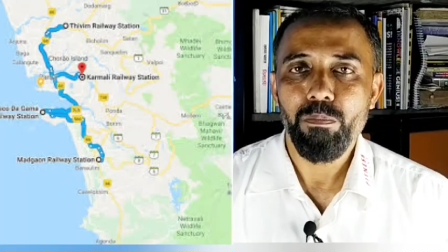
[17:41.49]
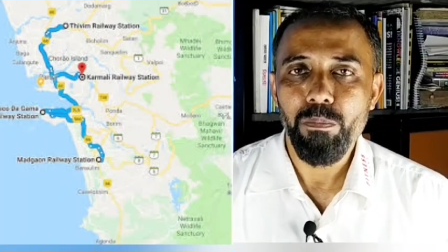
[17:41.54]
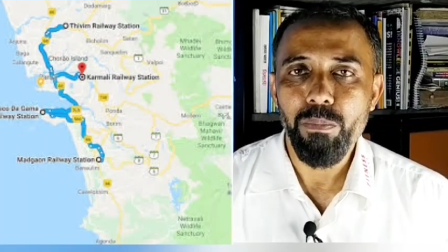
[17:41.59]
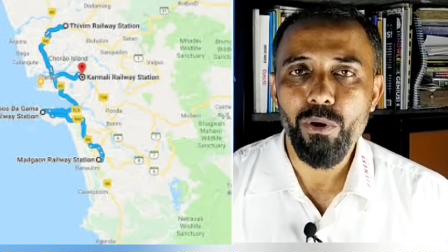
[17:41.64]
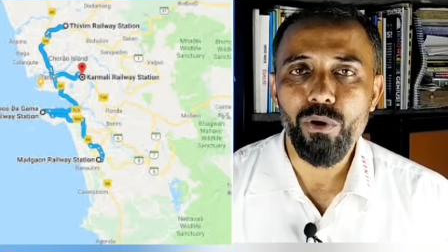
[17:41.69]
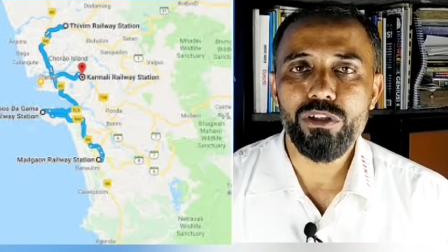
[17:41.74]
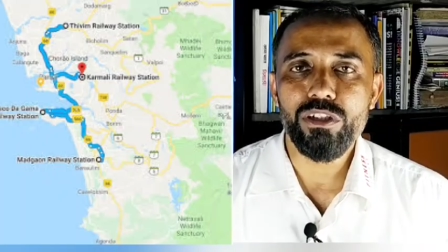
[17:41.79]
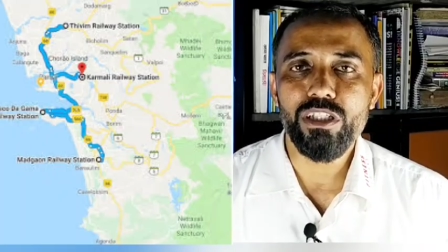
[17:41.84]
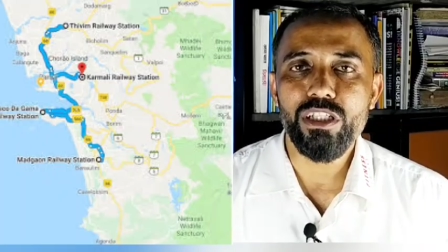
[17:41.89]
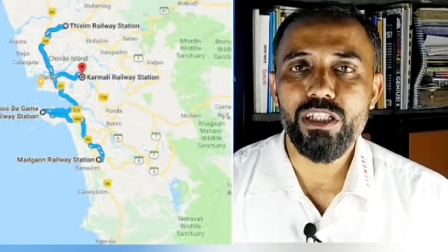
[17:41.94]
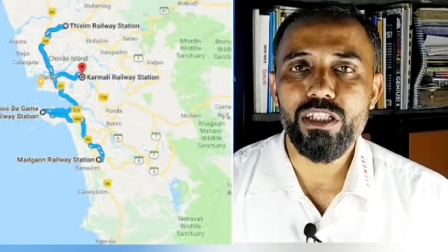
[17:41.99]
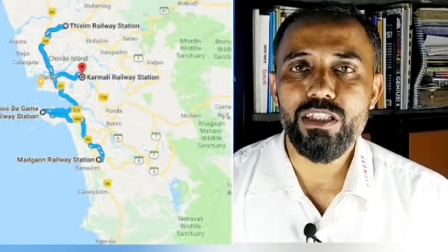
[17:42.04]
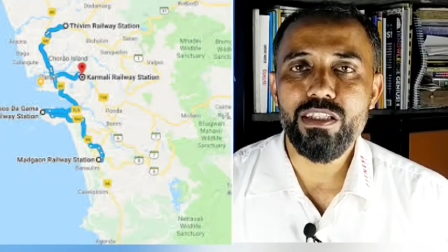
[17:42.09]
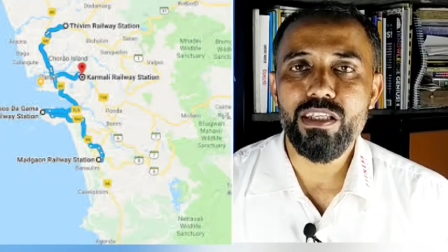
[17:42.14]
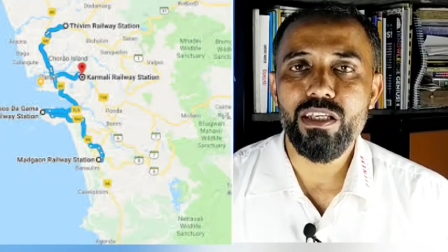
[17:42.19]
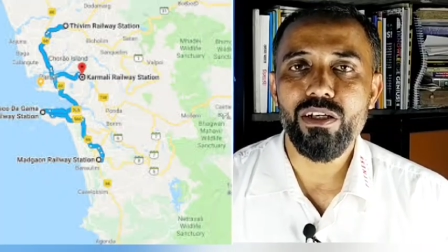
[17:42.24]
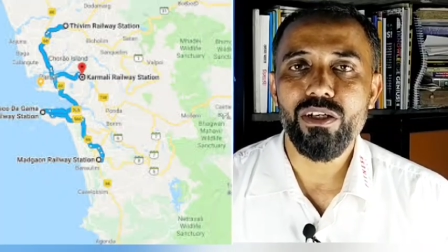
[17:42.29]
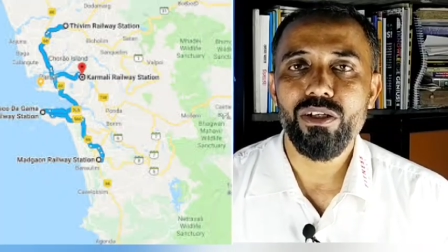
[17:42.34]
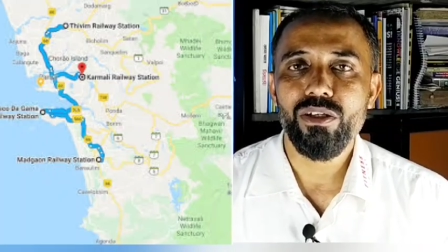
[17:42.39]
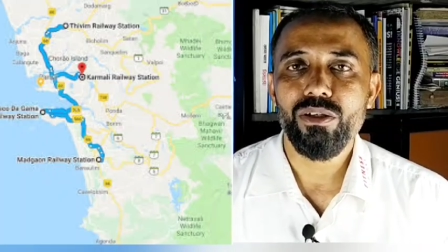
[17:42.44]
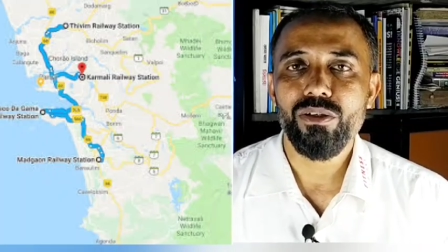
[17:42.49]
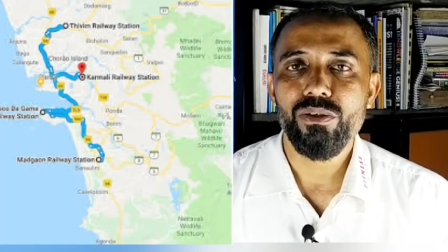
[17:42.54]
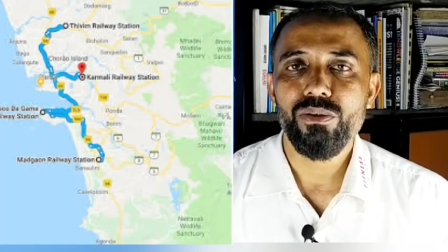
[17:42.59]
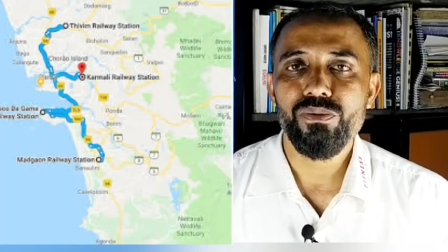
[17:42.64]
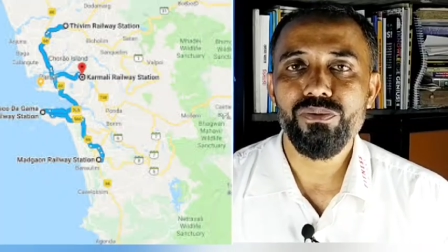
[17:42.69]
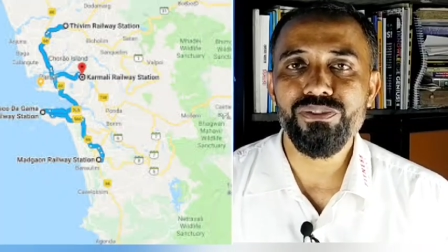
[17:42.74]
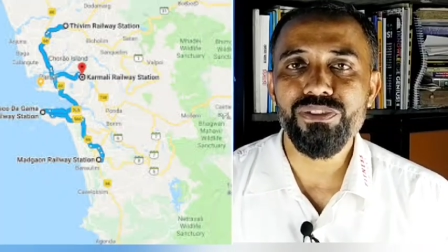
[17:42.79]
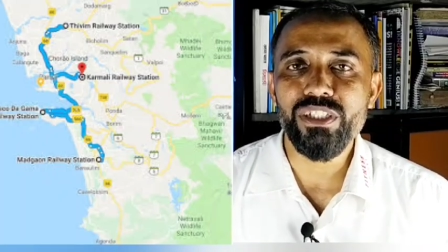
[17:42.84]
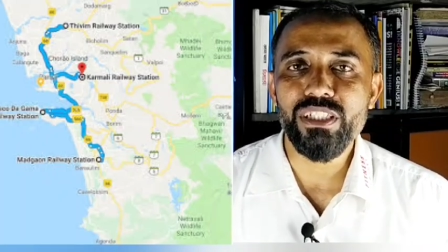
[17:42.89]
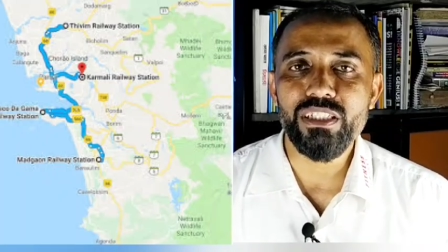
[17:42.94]
both these
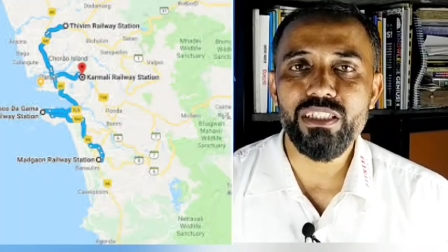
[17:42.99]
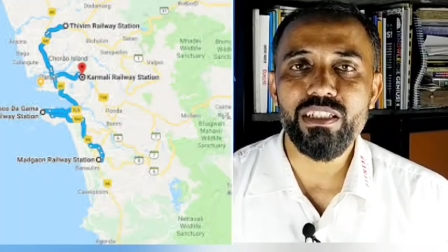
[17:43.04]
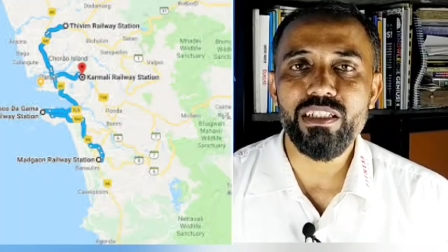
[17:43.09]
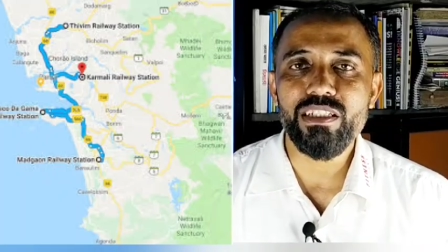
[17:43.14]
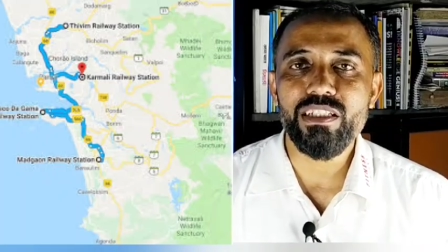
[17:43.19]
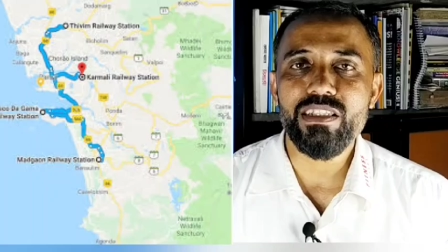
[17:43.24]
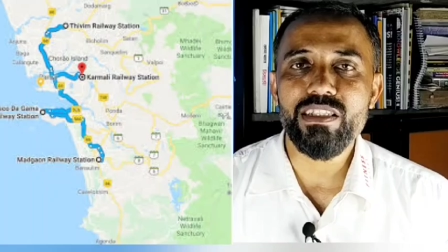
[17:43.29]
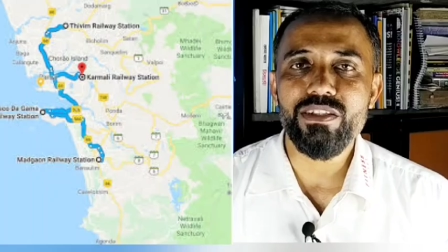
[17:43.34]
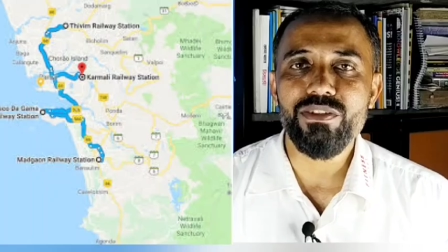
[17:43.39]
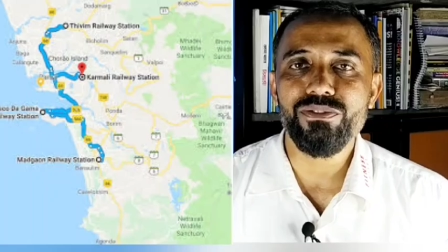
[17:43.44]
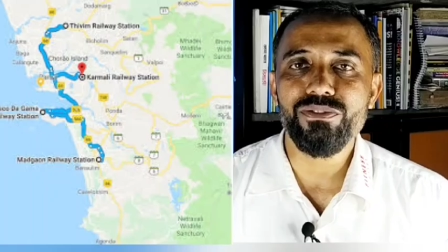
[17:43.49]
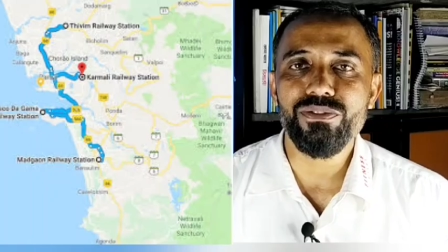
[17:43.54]
fearless